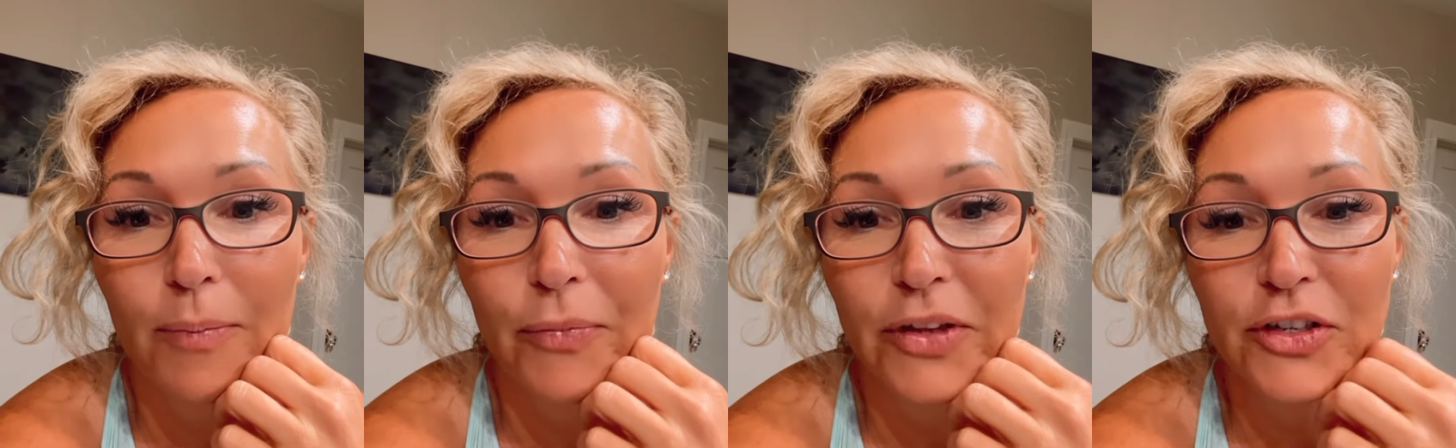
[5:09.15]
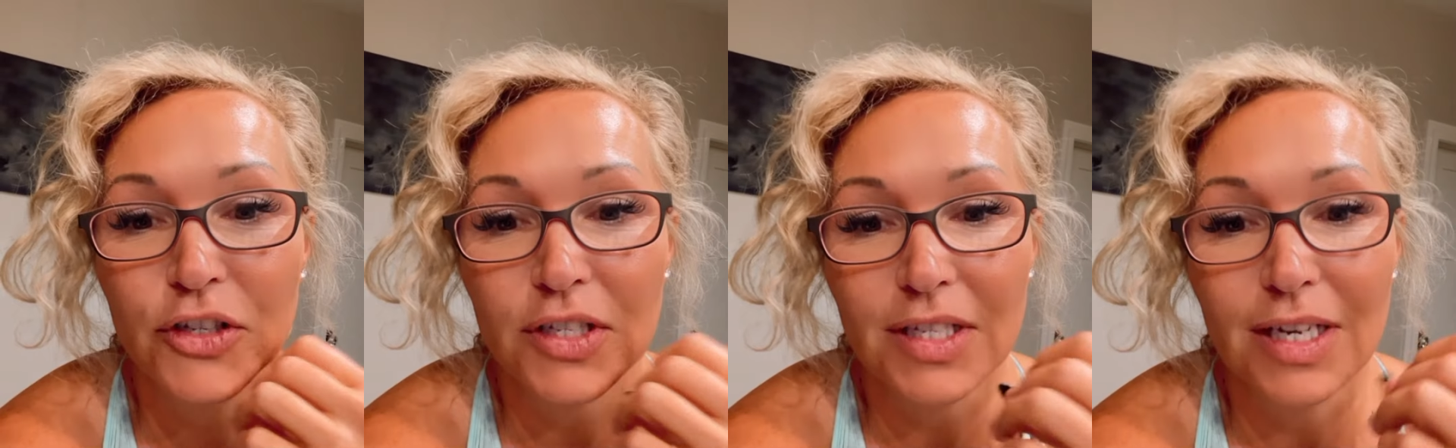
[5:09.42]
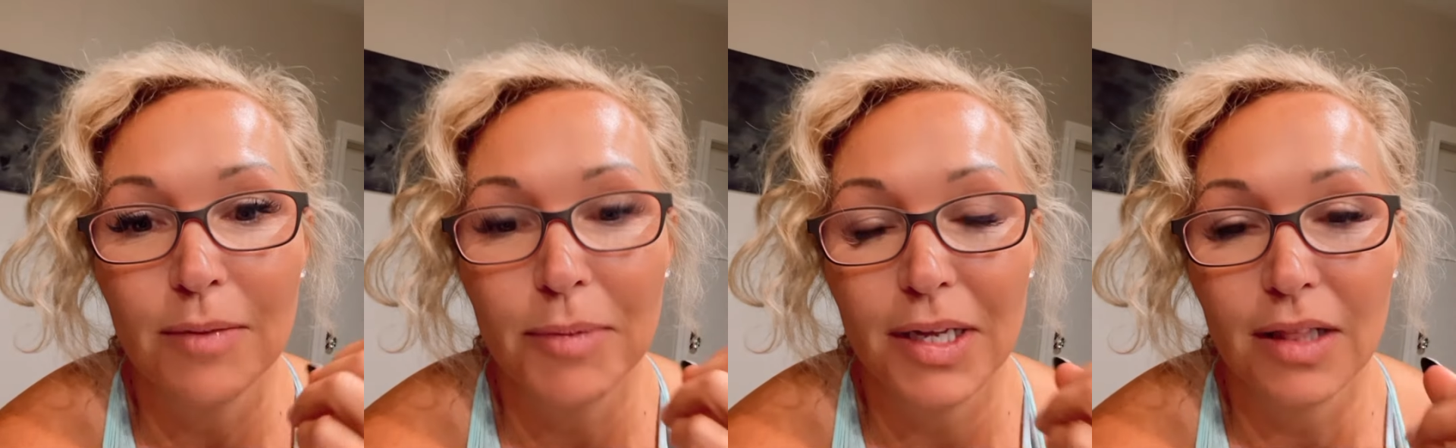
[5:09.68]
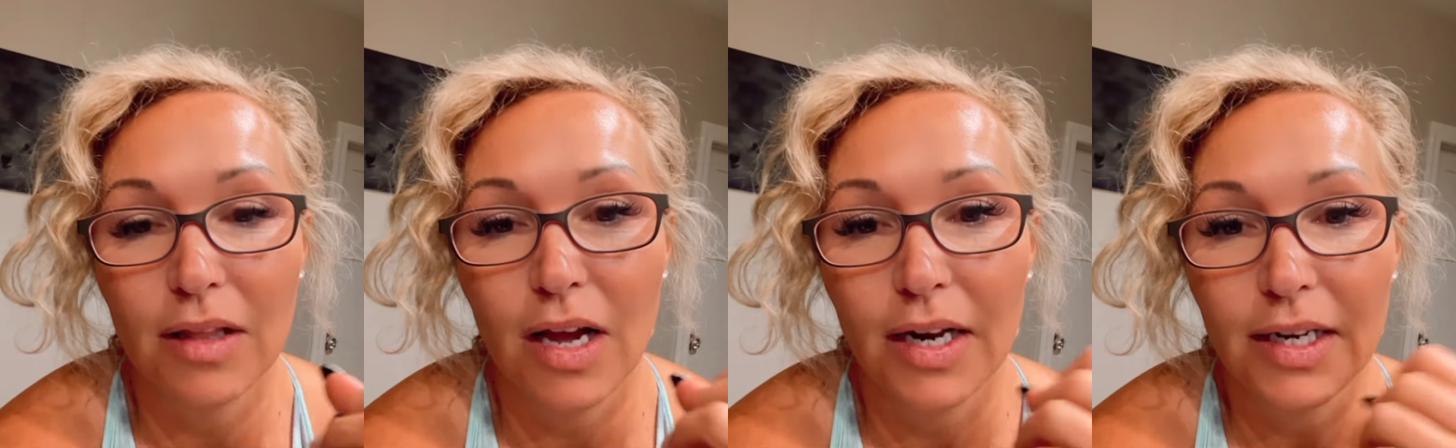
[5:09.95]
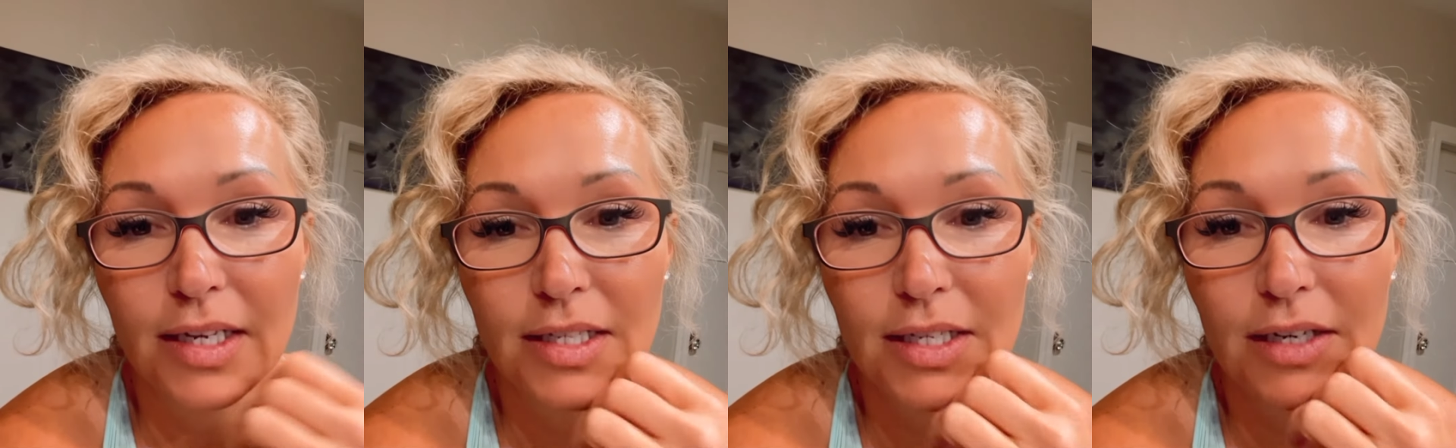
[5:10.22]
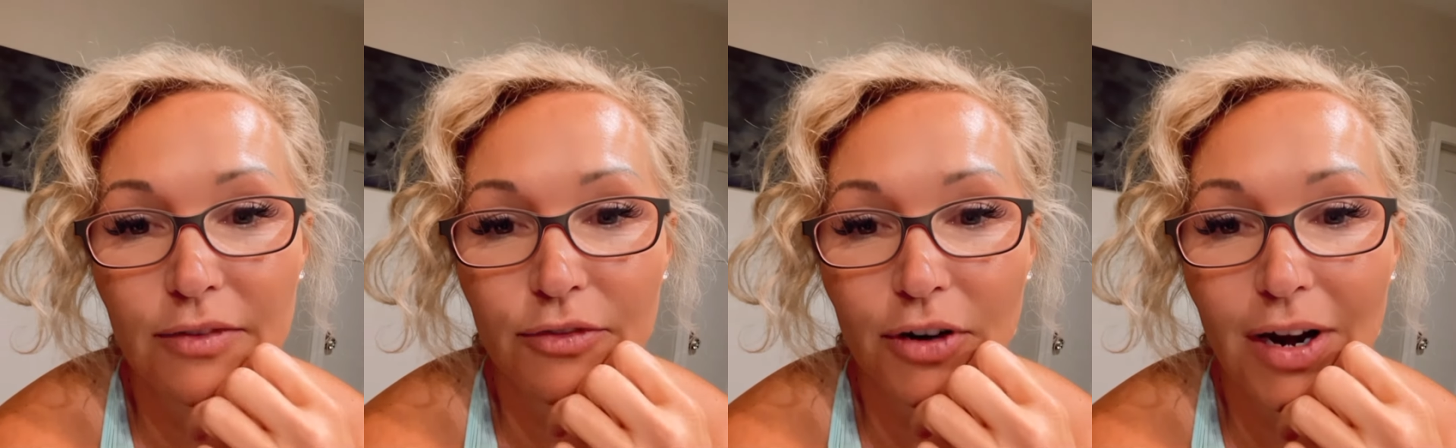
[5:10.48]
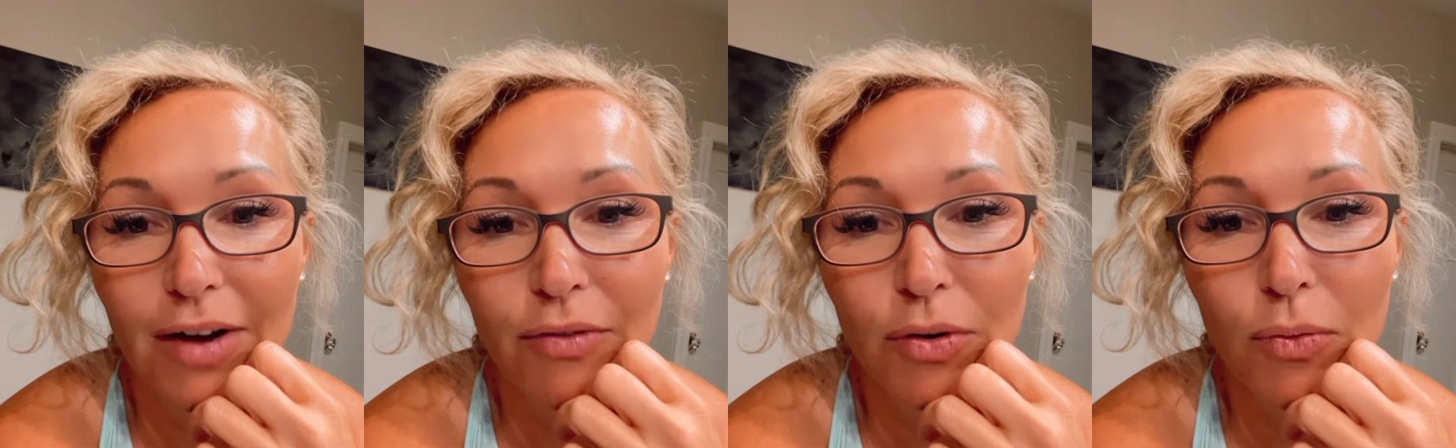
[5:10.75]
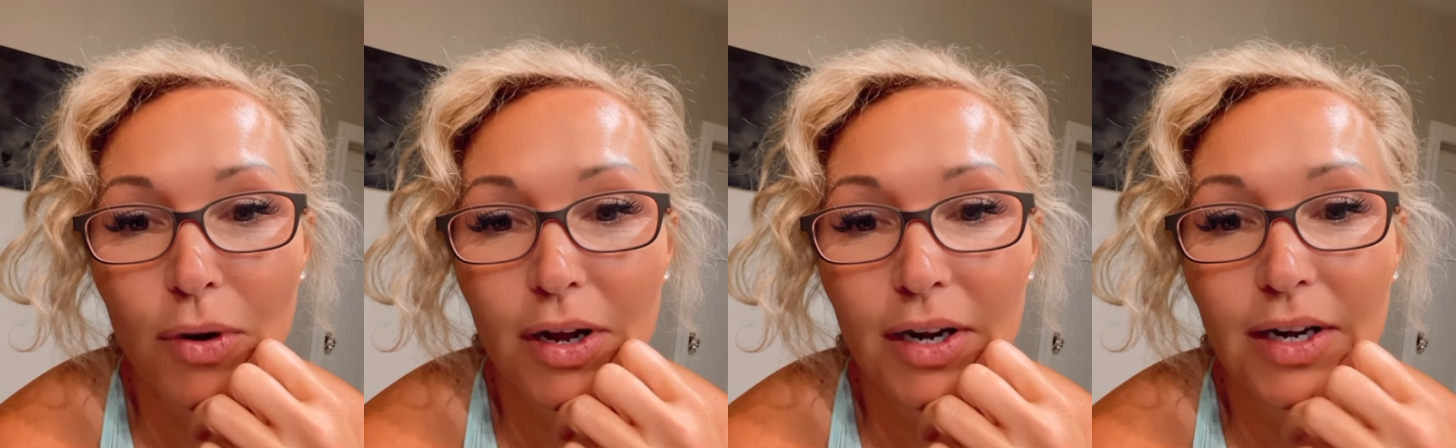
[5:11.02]
It's just going to be a lot easier for
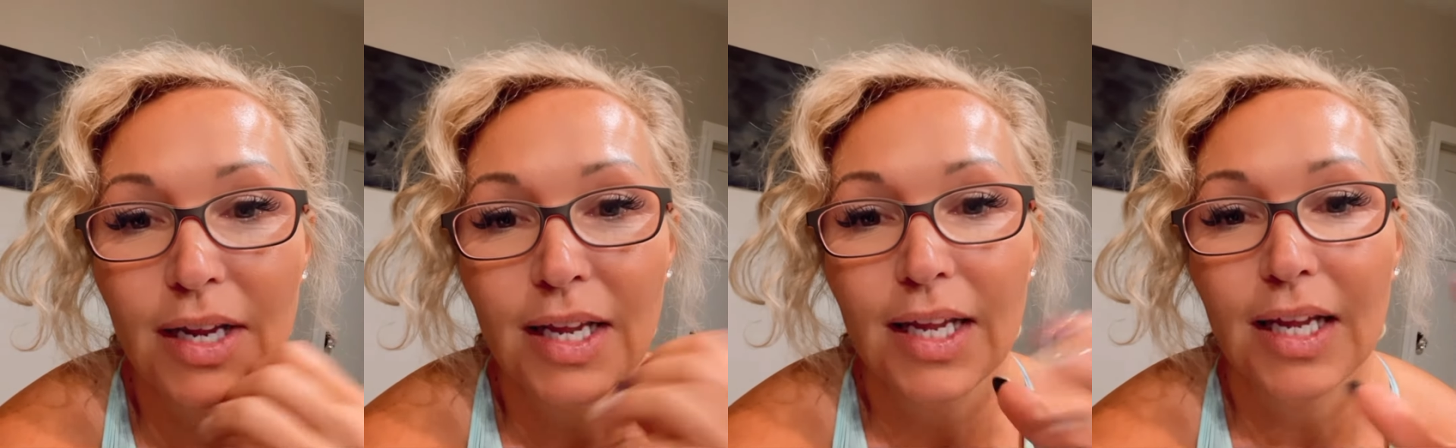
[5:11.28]
everyone